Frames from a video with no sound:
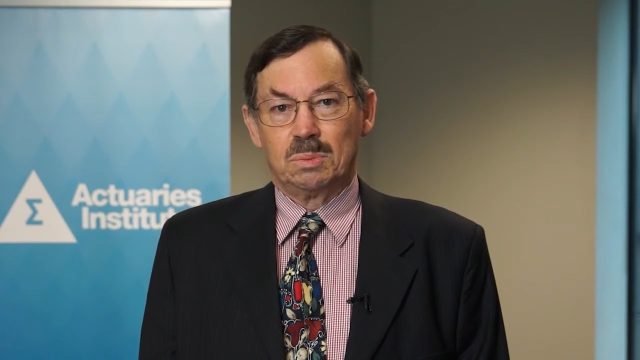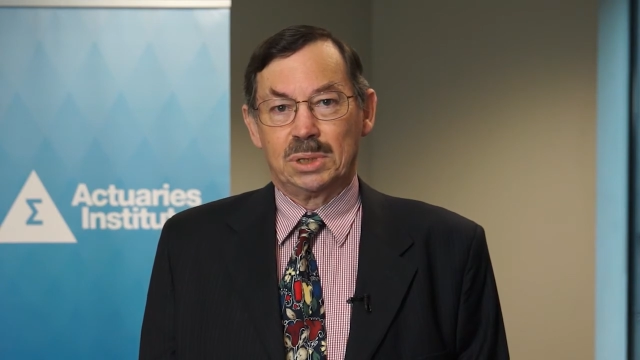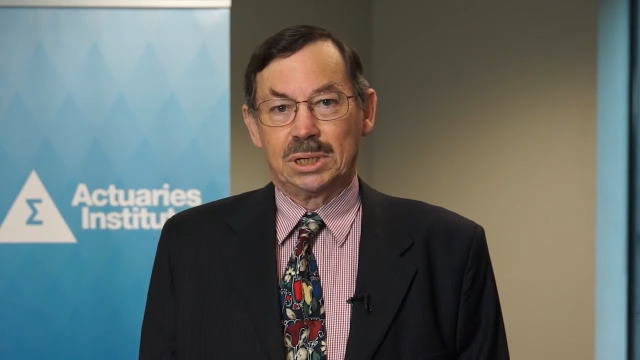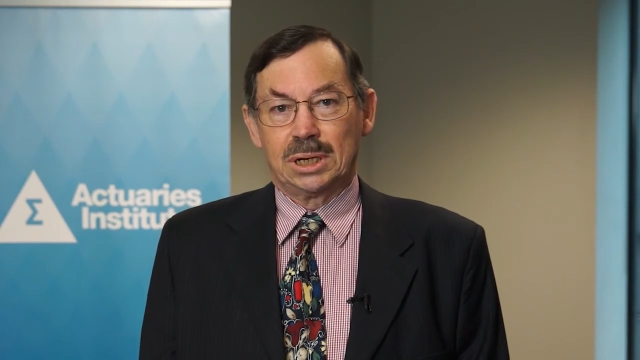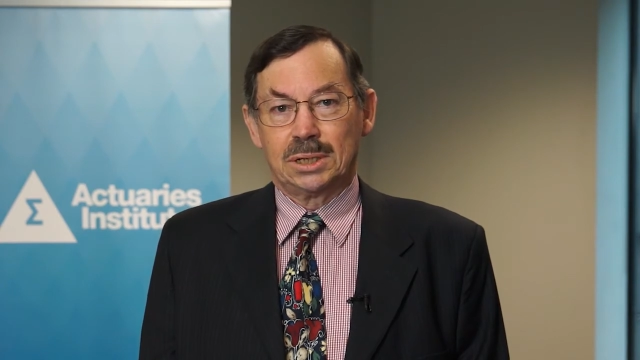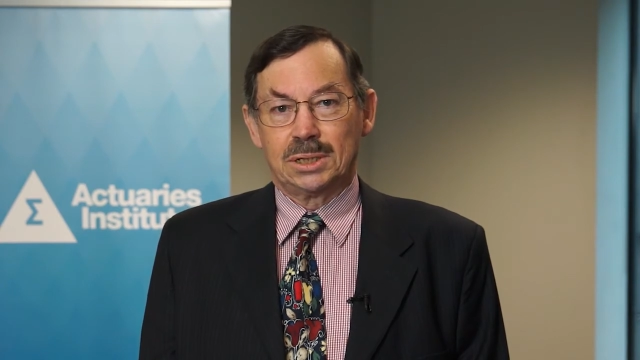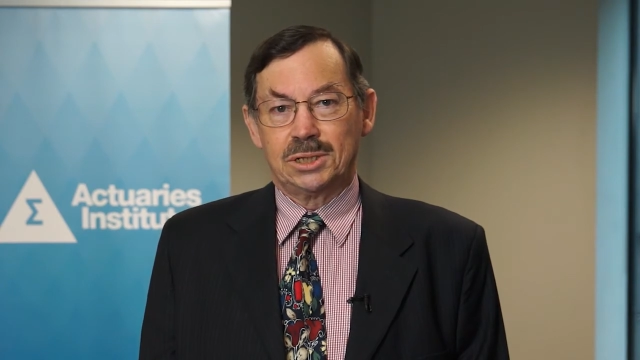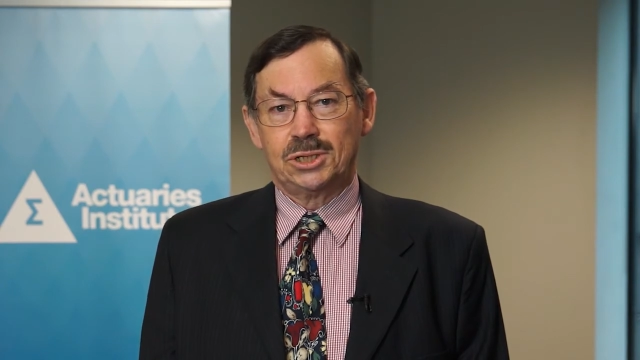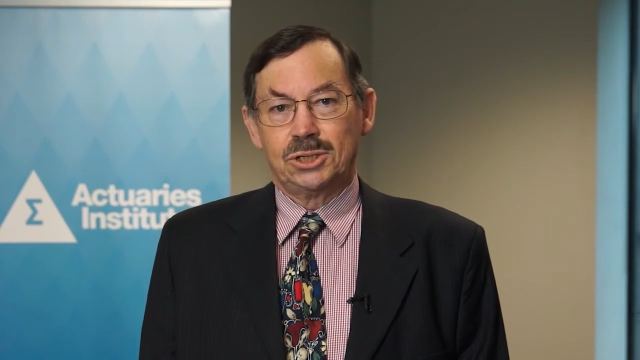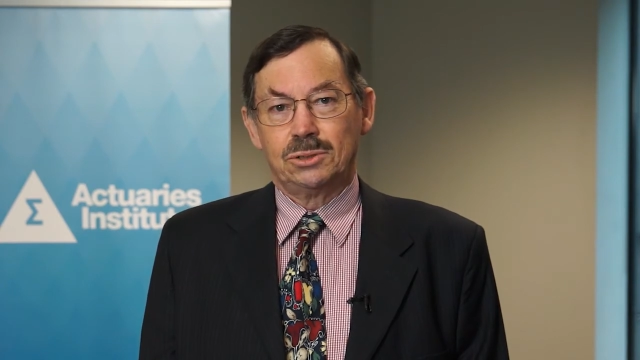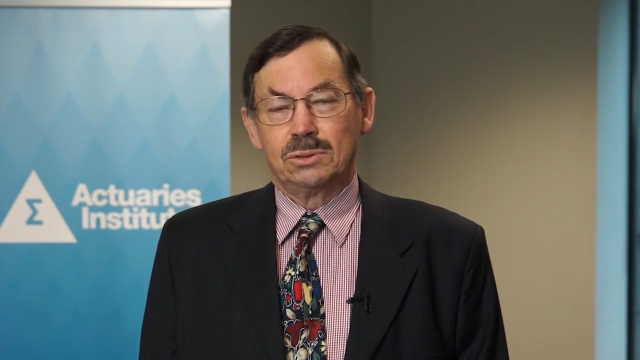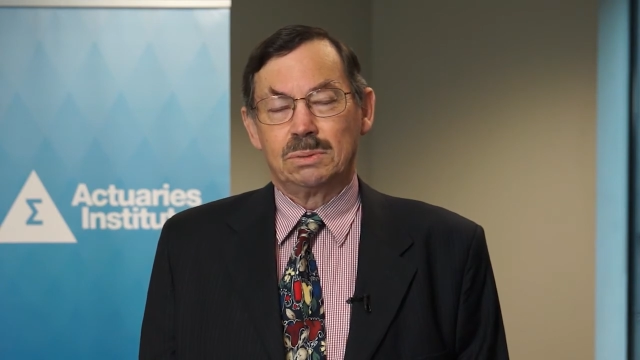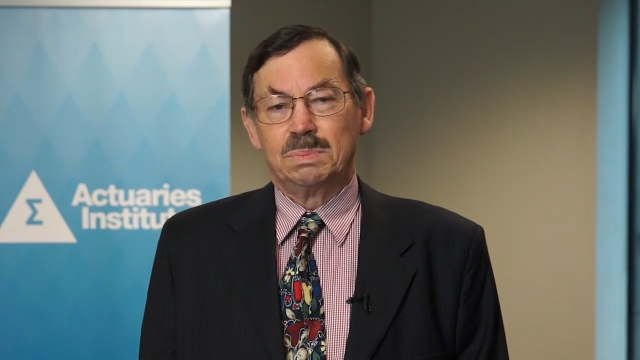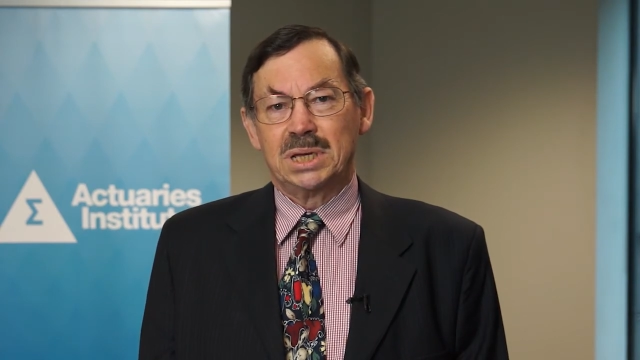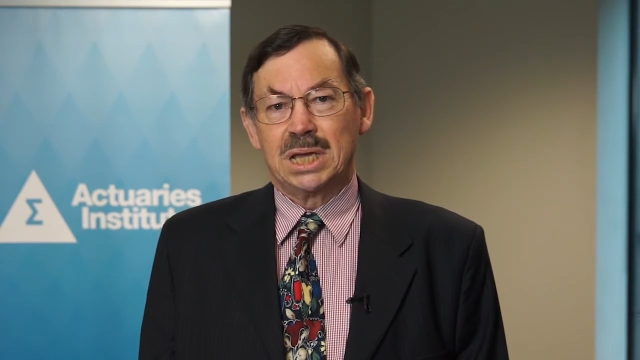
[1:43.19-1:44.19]
but at least
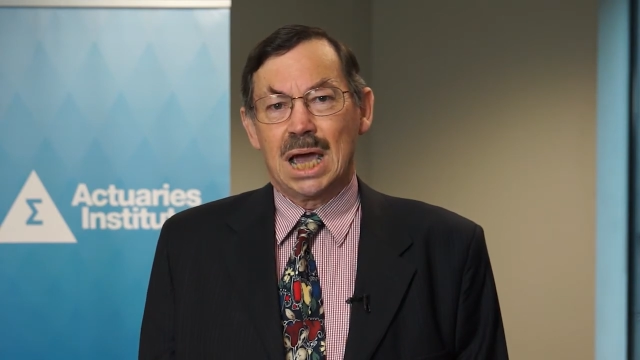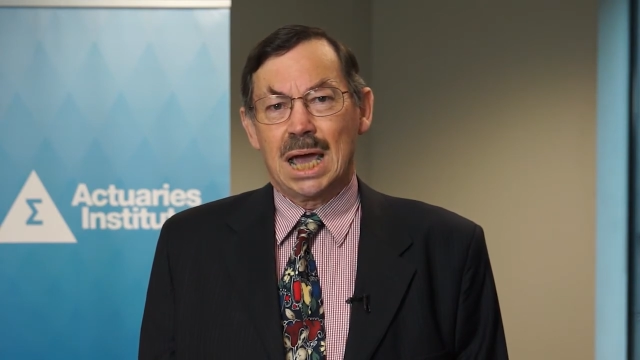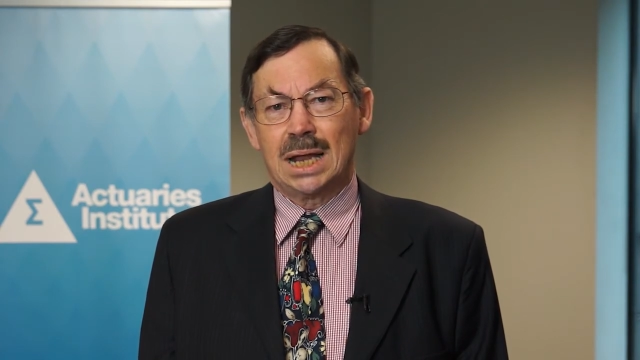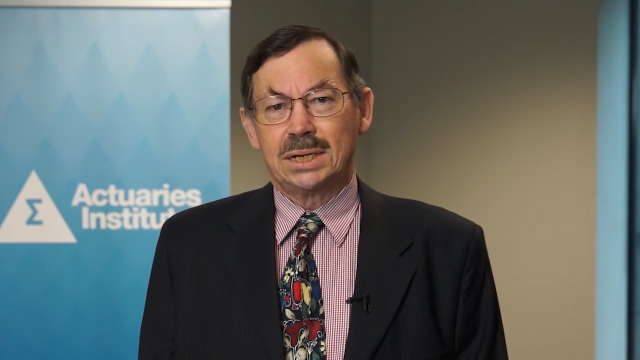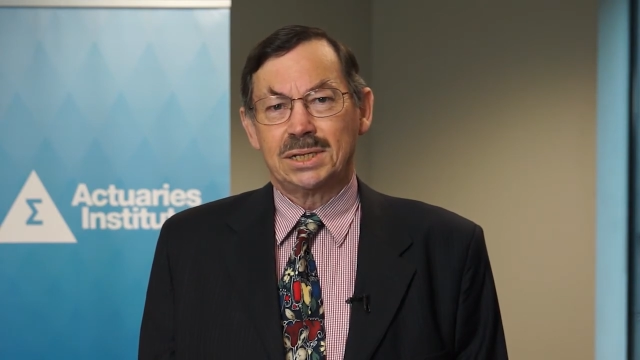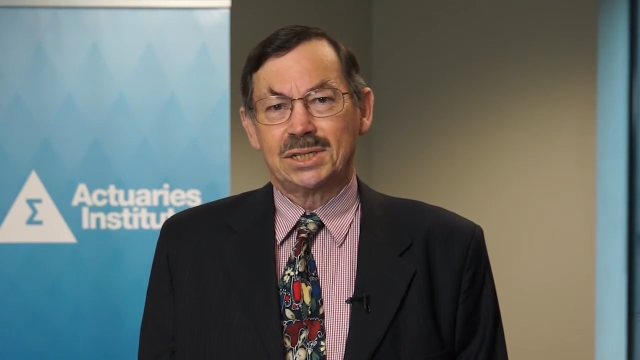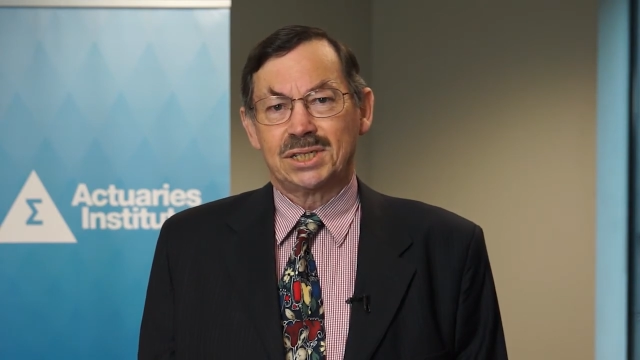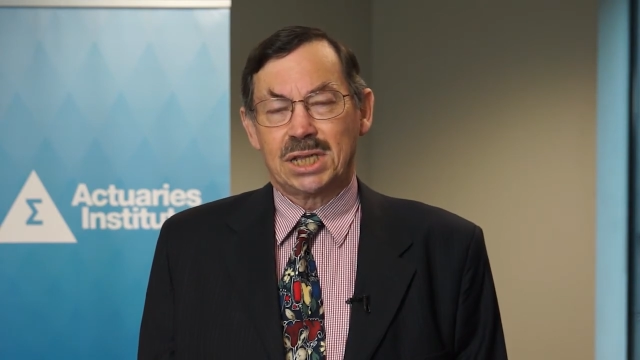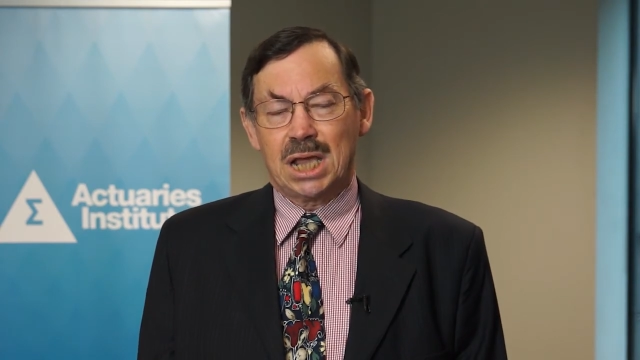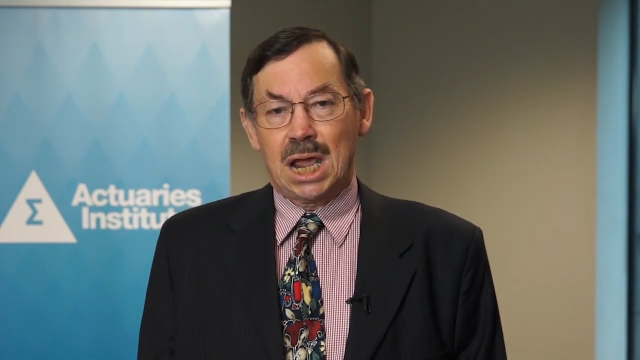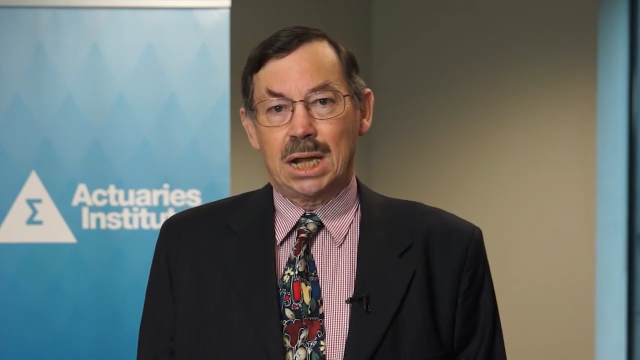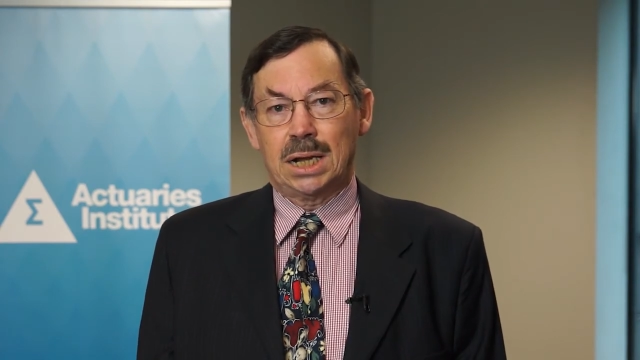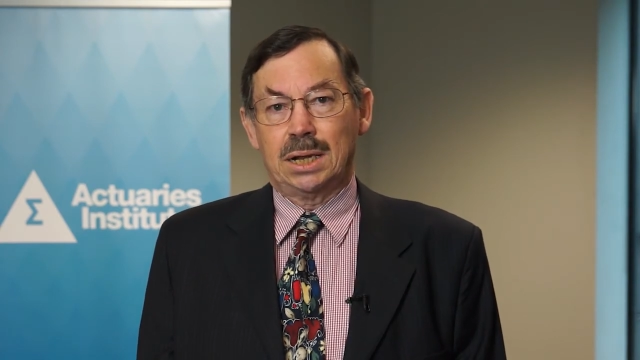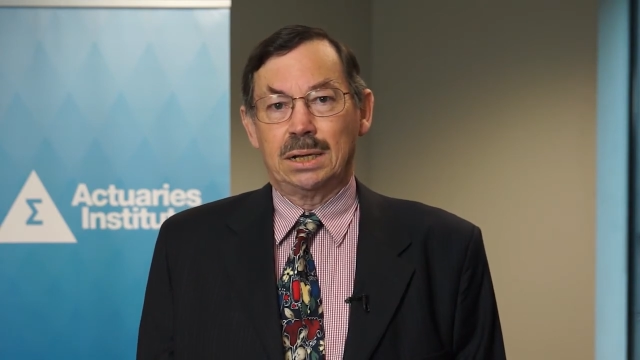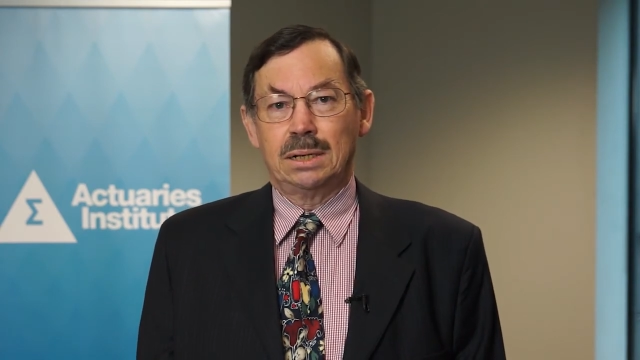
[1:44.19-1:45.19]
you'll be
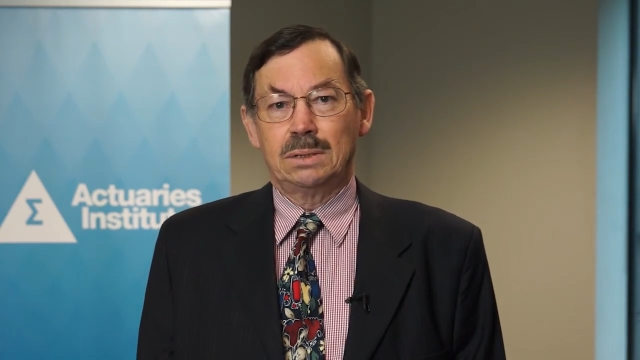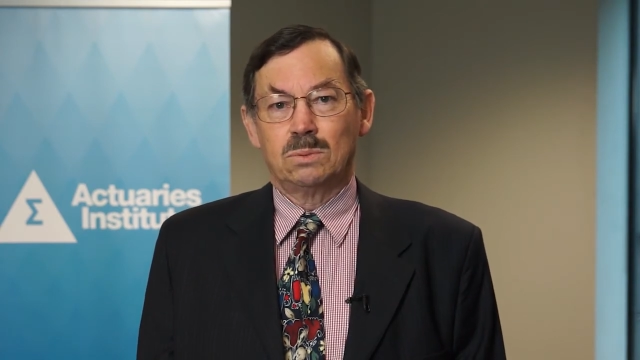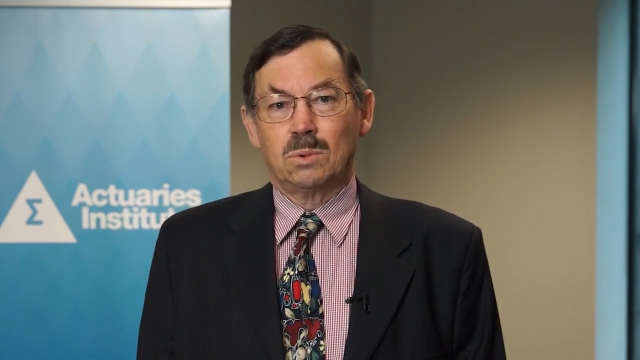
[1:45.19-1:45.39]
understanding